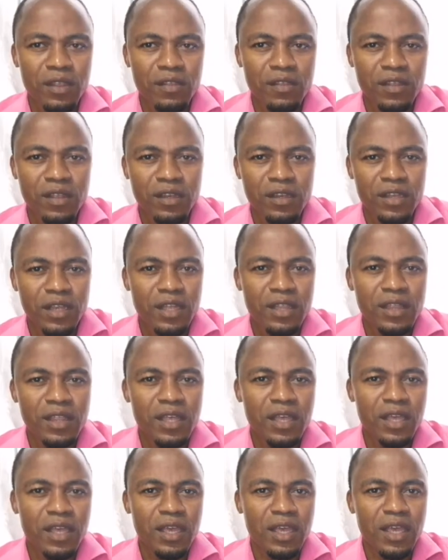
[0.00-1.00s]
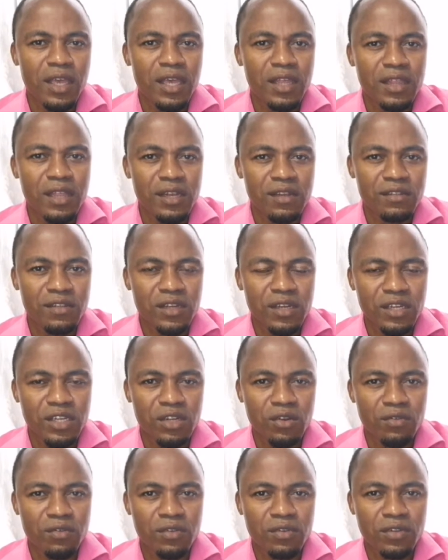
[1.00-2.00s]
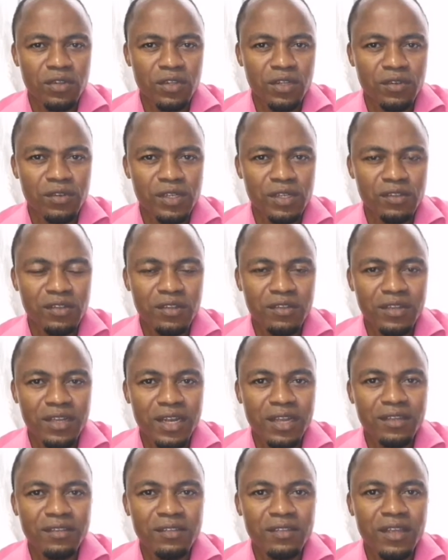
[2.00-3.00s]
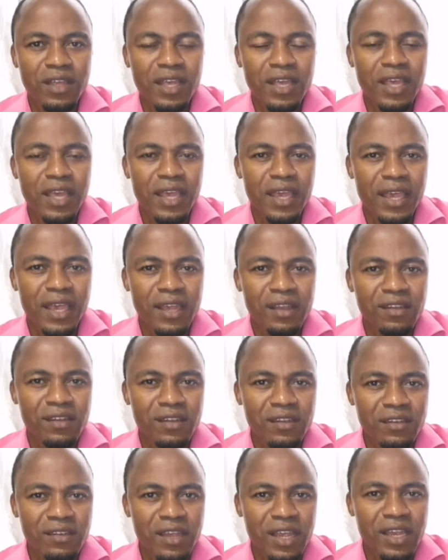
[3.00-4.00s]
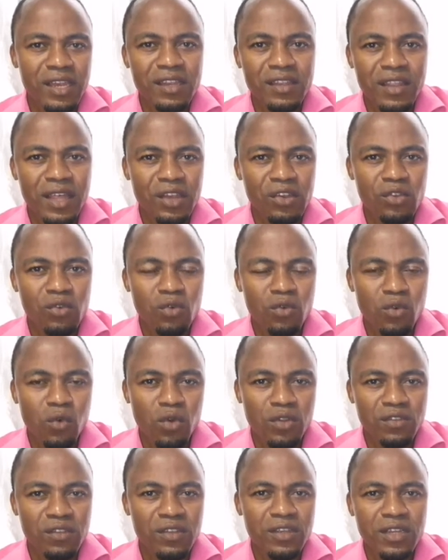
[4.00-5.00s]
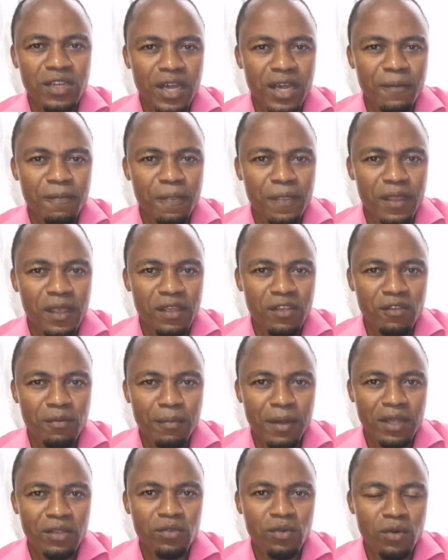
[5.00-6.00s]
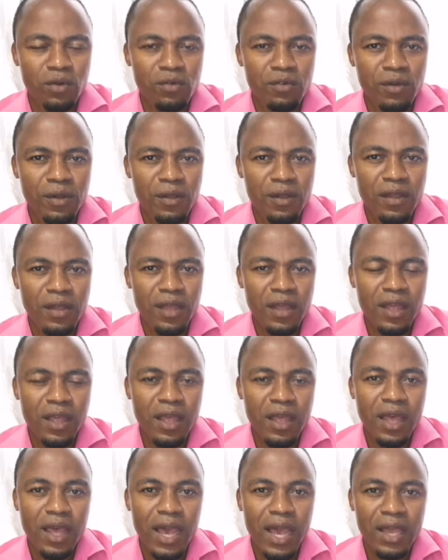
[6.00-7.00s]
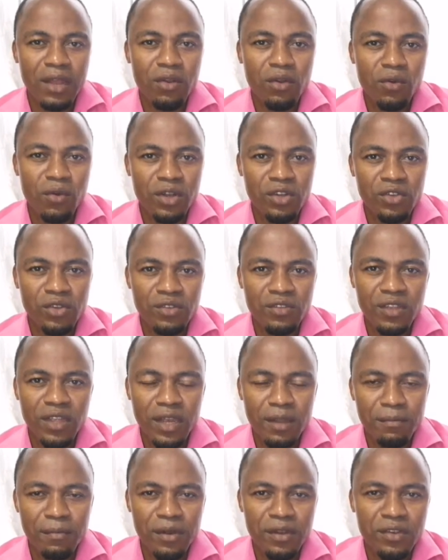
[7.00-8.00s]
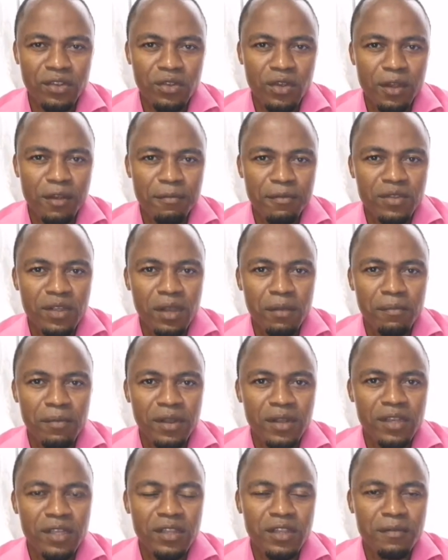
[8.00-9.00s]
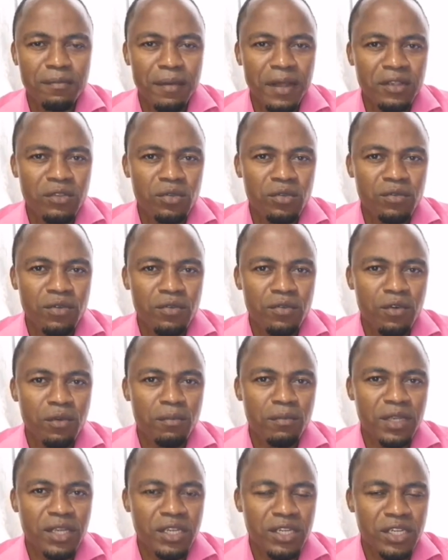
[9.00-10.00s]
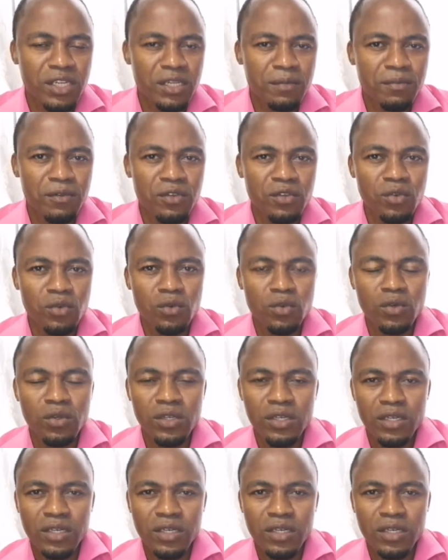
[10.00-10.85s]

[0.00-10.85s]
the death and the resurrection of Jesus Christ at a date that you consider as Passover, I don't know what you're celebrating. You are celebrating the Passover from Egypt to